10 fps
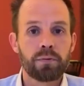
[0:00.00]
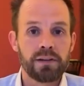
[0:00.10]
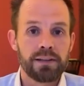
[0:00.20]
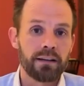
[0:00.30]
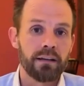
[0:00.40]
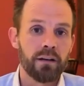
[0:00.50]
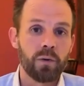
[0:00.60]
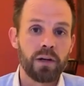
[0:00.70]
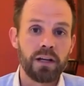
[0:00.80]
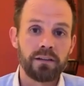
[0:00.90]
protect it and we
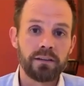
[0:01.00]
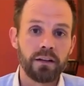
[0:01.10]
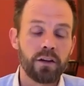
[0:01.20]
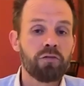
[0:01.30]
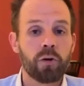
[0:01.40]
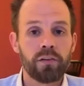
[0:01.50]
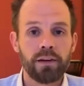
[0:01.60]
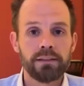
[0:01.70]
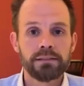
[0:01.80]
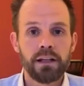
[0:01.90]
can still enforce it.